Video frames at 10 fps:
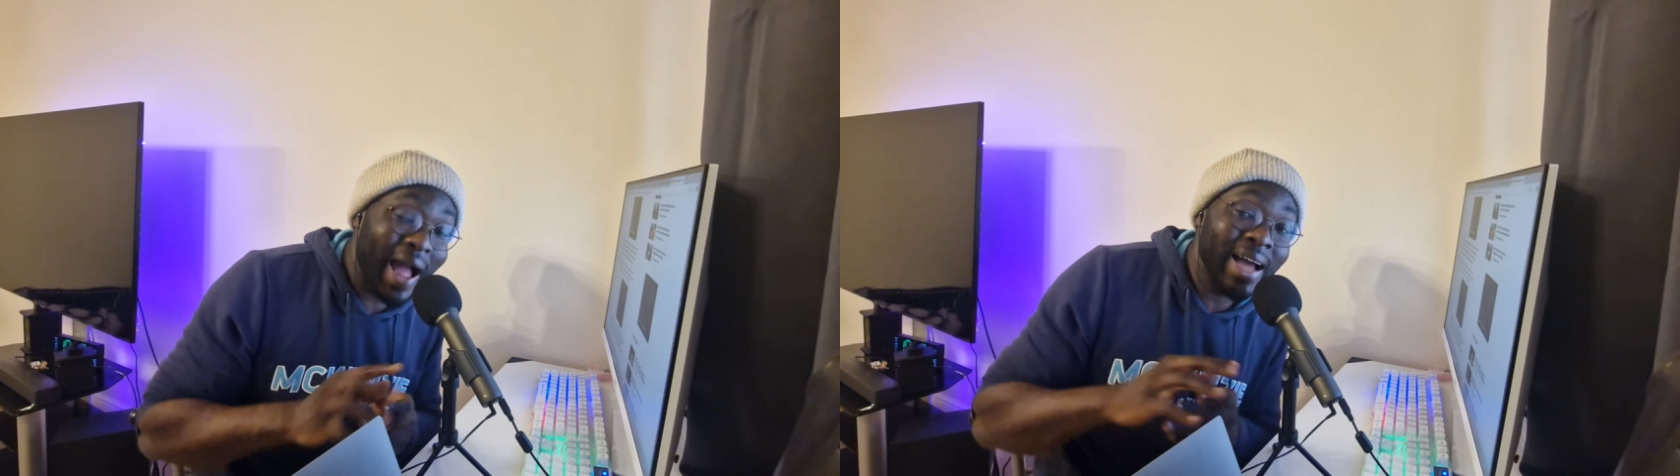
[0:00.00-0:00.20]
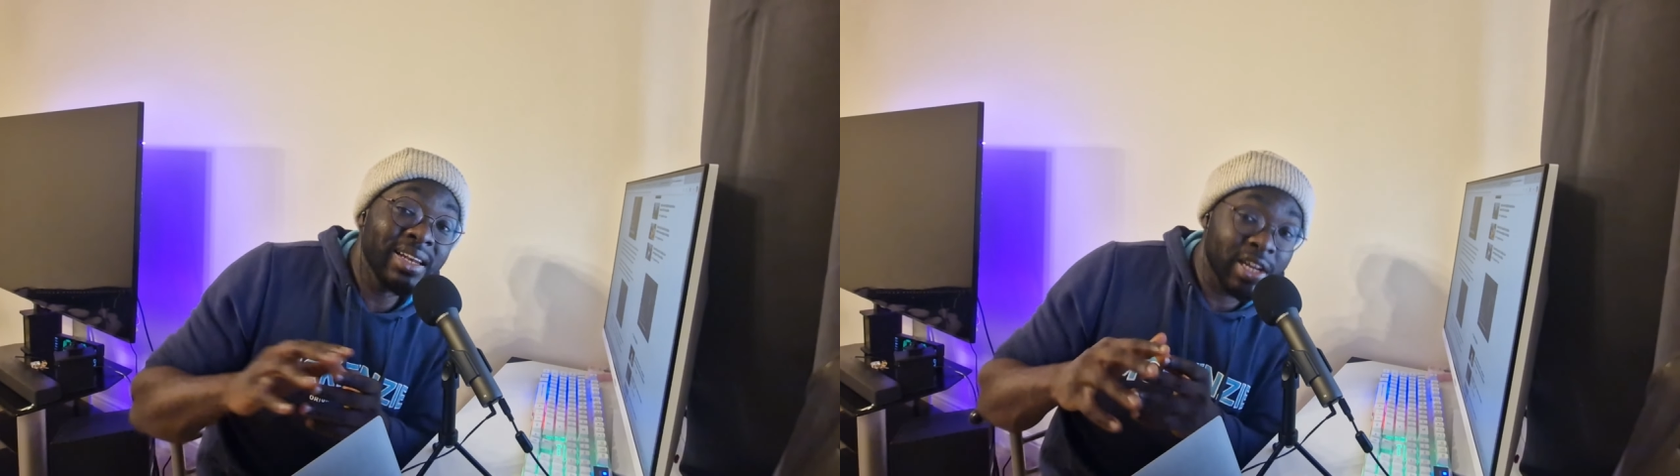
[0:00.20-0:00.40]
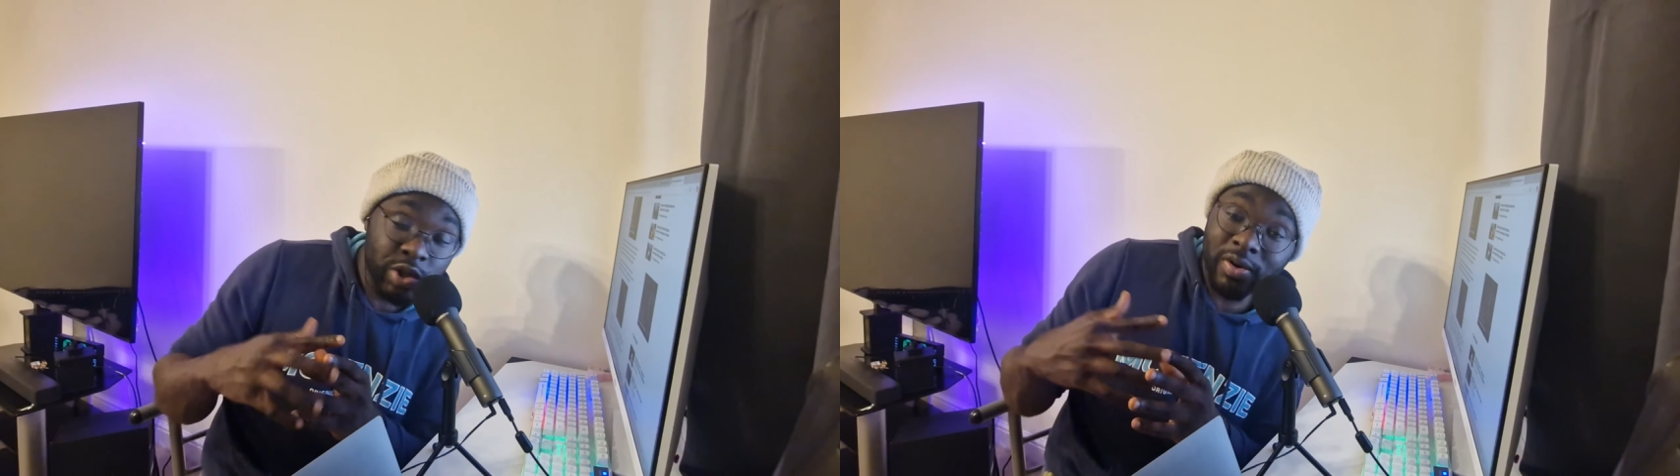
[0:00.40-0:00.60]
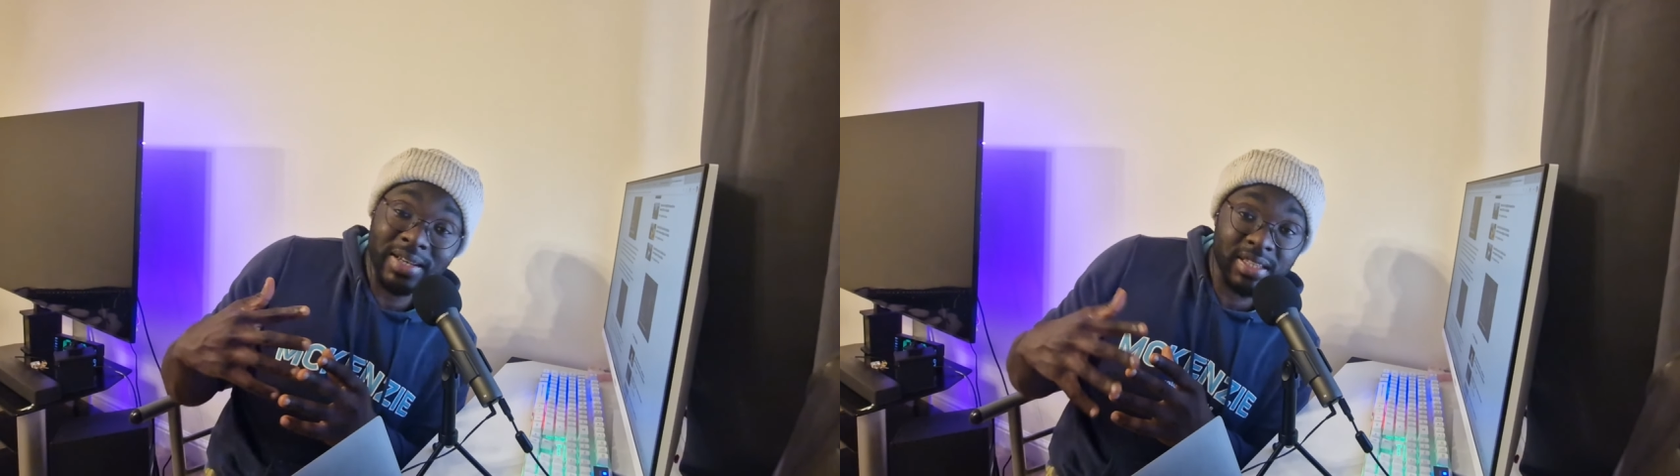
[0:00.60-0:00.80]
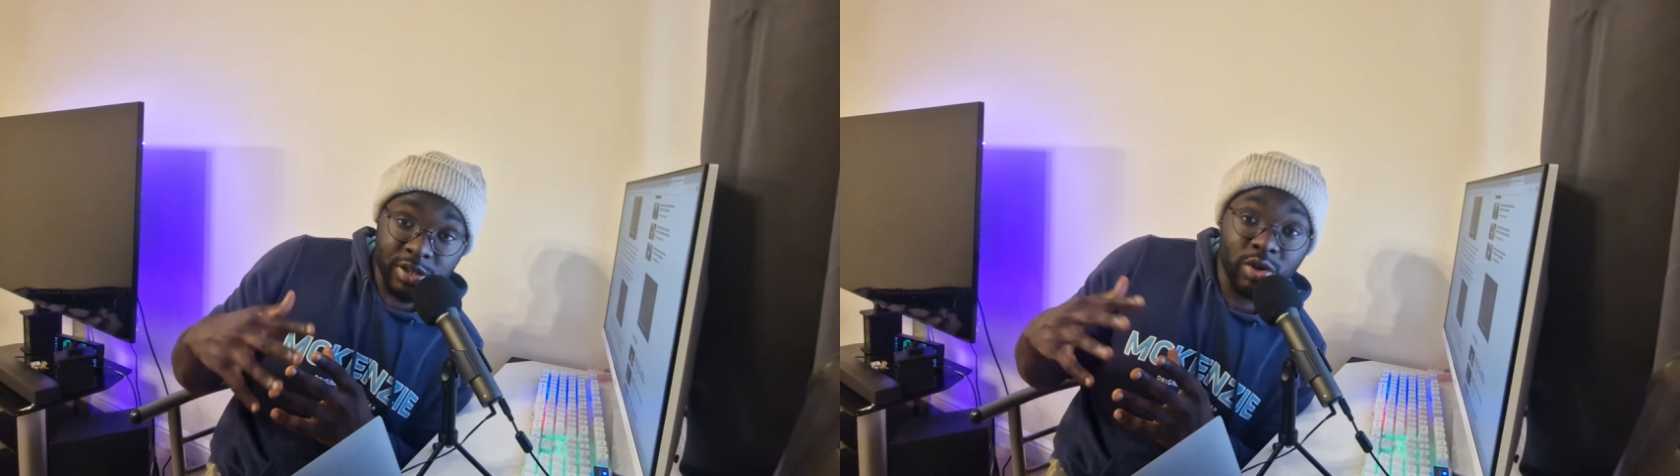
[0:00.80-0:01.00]
and
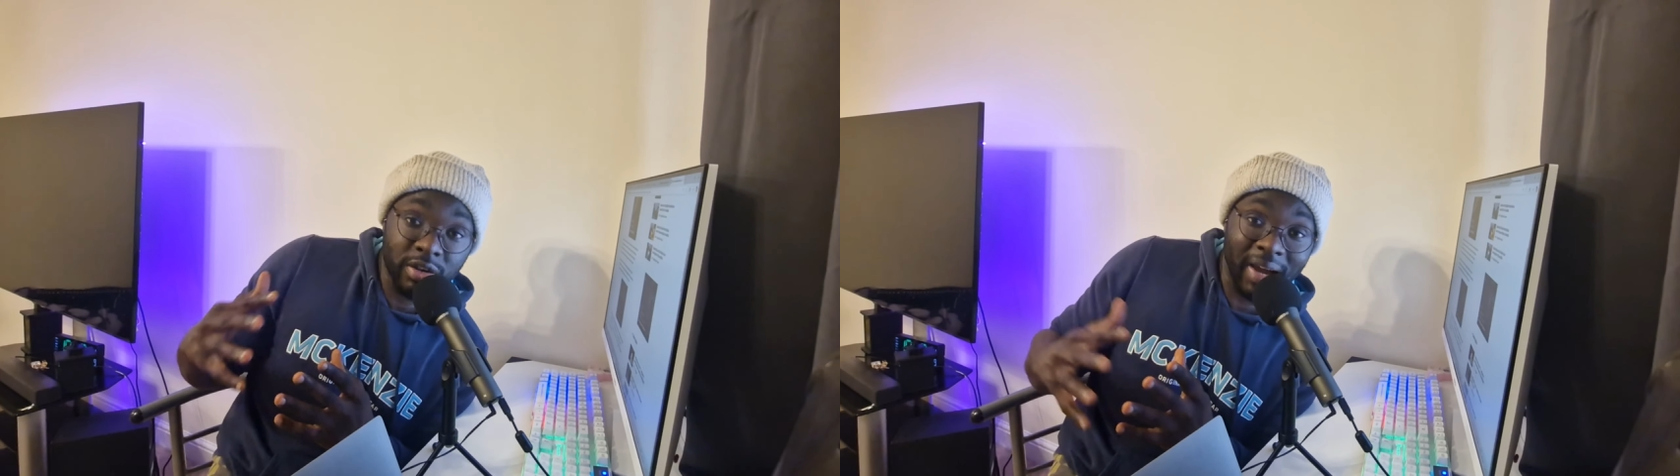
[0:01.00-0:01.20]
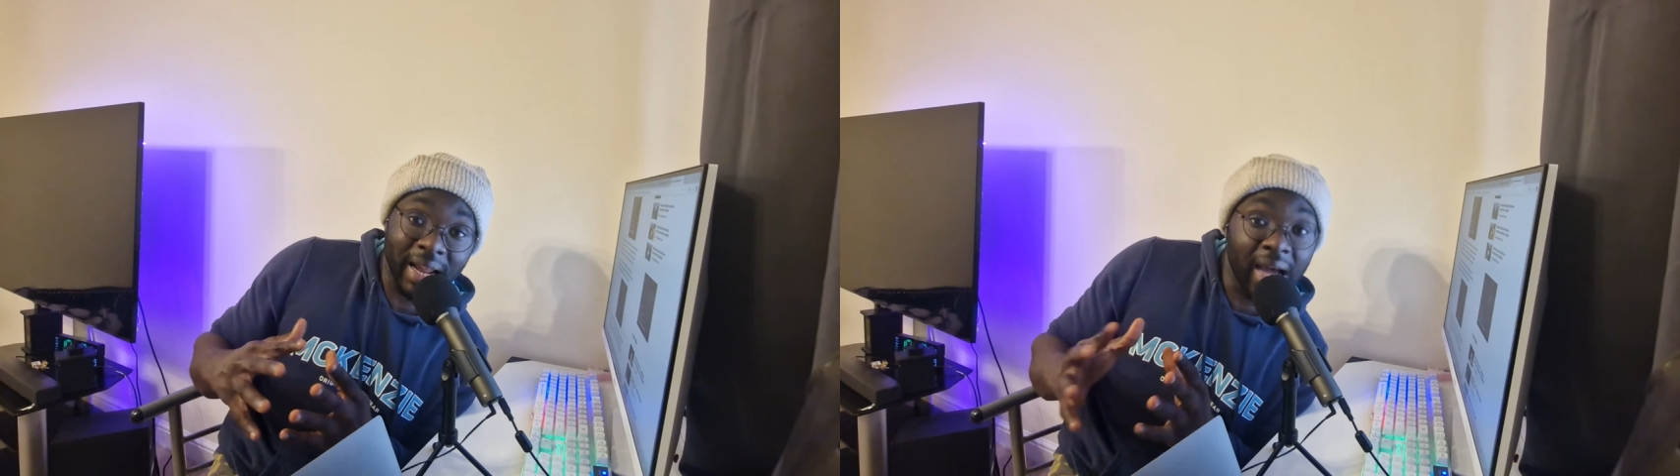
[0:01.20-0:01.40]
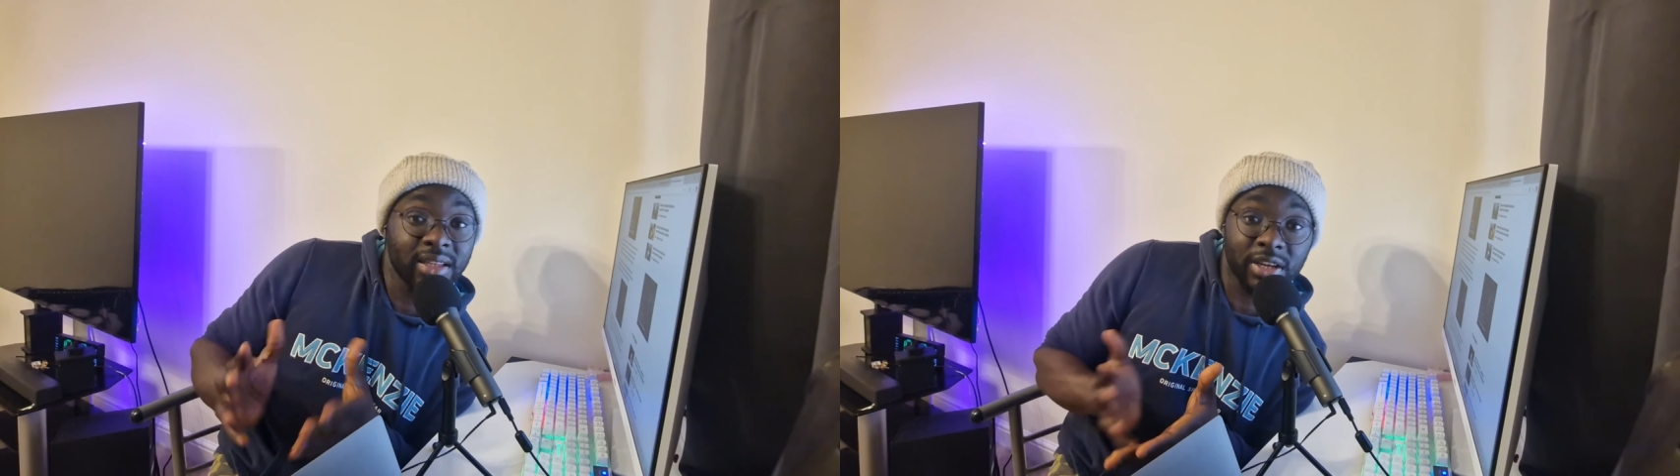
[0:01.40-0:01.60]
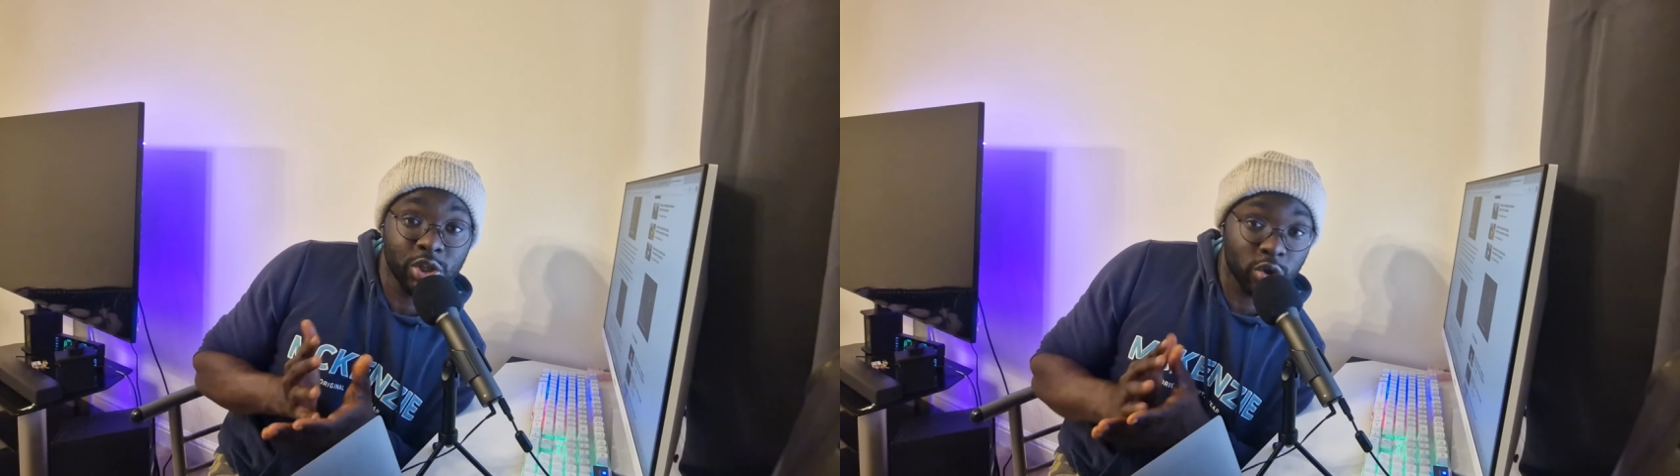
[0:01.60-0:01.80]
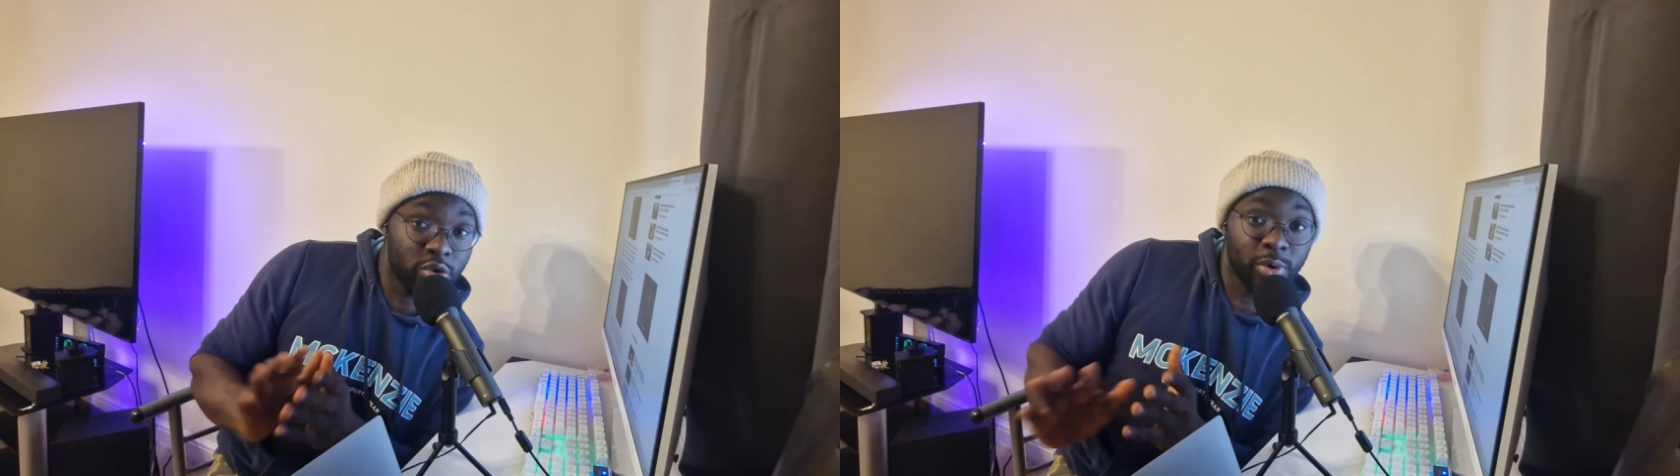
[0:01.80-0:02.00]
Nigerians tend to give her that
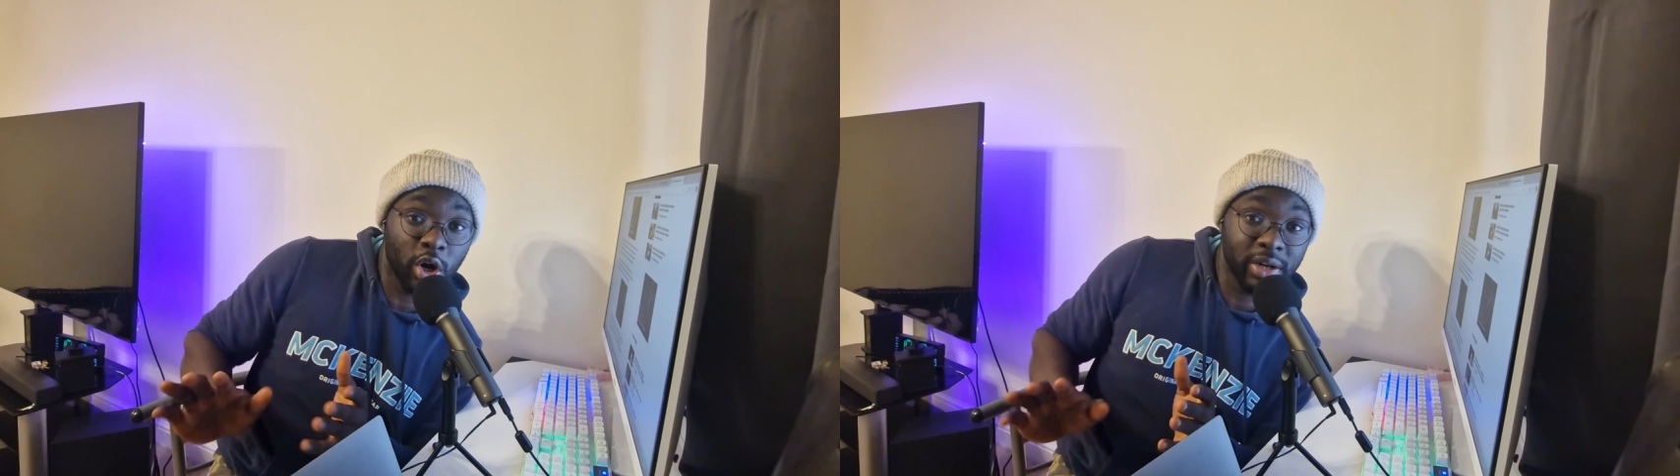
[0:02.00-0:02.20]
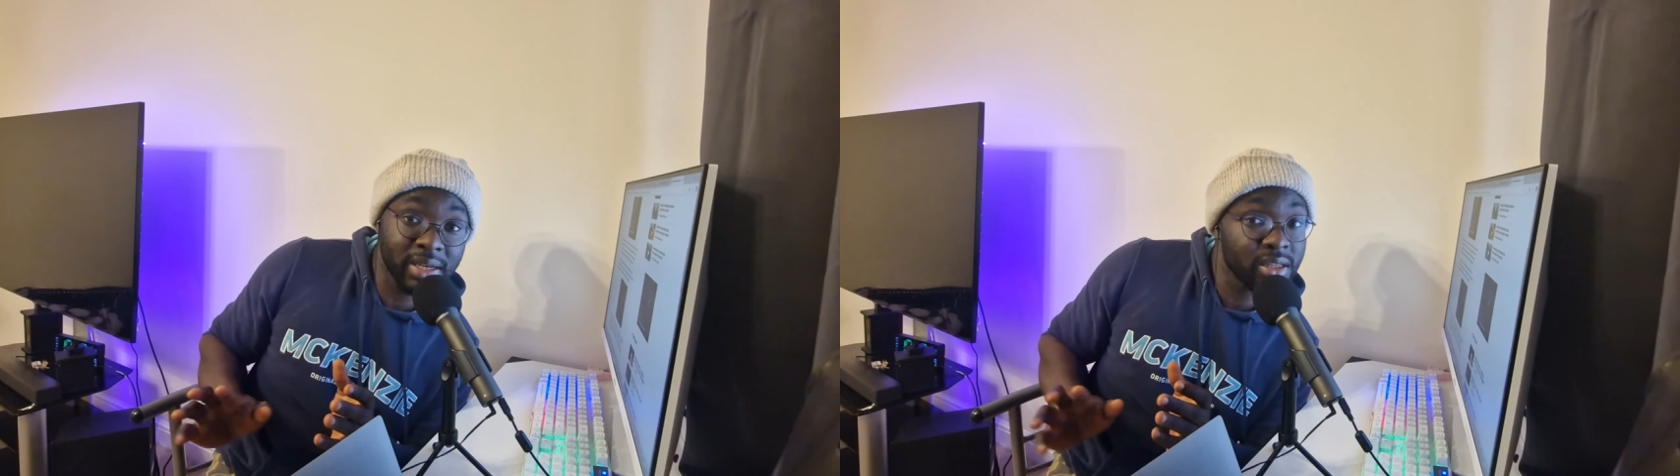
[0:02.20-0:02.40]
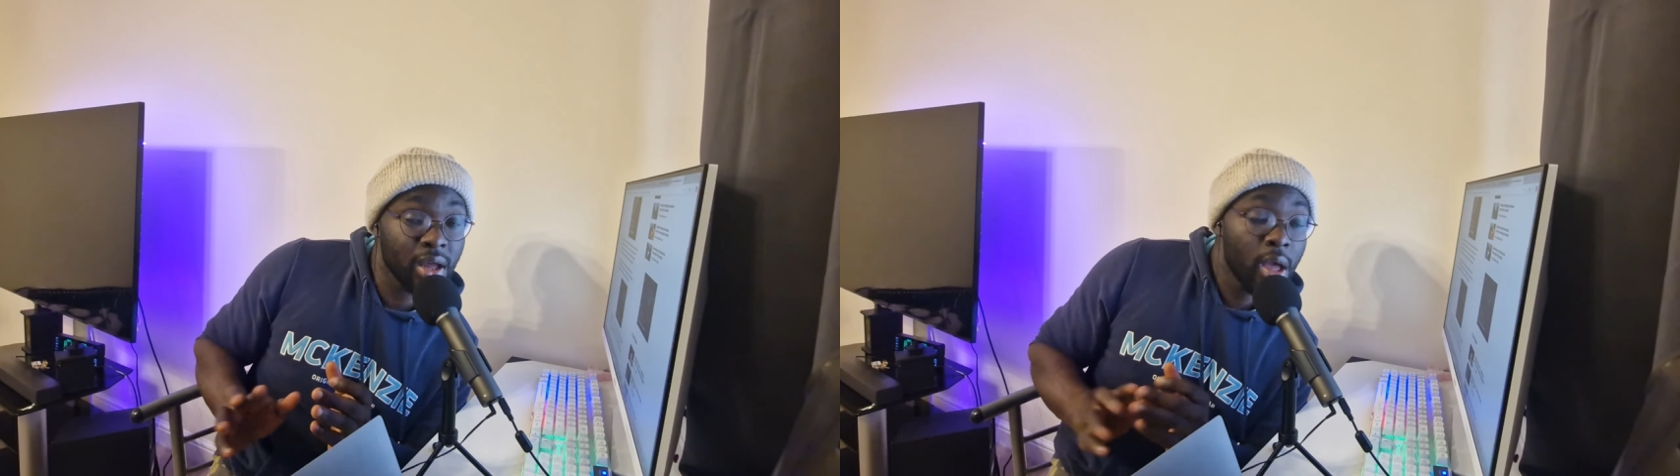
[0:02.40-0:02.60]
attention, to be honest,